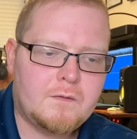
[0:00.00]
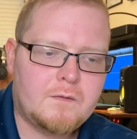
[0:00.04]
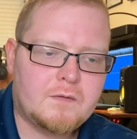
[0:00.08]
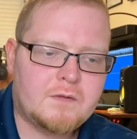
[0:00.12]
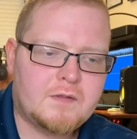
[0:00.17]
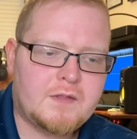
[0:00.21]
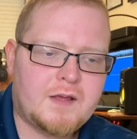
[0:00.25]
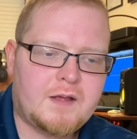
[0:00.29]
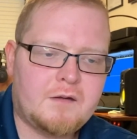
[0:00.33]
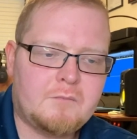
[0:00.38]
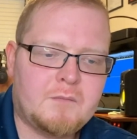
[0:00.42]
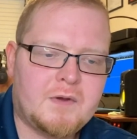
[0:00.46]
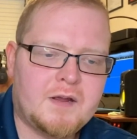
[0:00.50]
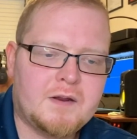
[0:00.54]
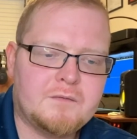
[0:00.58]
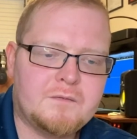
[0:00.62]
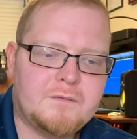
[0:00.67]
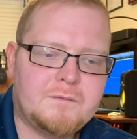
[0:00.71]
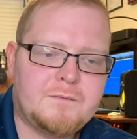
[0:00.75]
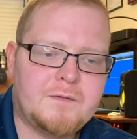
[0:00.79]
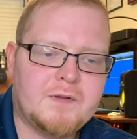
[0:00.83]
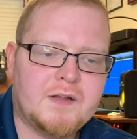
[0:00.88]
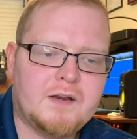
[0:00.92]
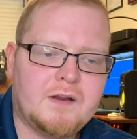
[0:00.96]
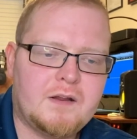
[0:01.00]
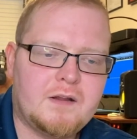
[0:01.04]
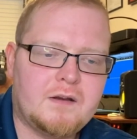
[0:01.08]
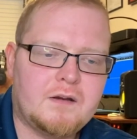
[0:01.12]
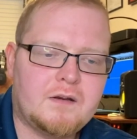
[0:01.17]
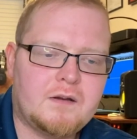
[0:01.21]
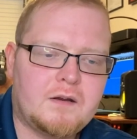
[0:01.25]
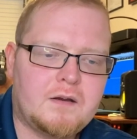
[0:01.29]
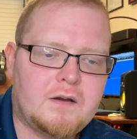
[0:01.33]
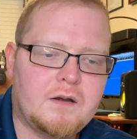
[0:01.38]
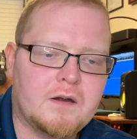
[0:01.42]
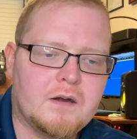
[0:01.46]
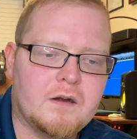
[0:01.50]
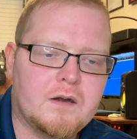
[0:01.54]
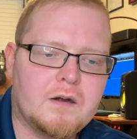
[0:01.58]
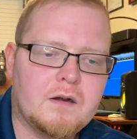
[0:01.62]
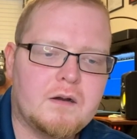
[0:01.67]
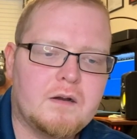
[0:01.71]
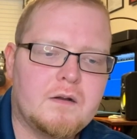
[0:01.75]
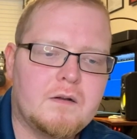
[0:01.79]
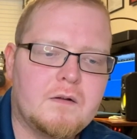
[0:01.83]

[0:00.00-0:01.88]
that might fit in here.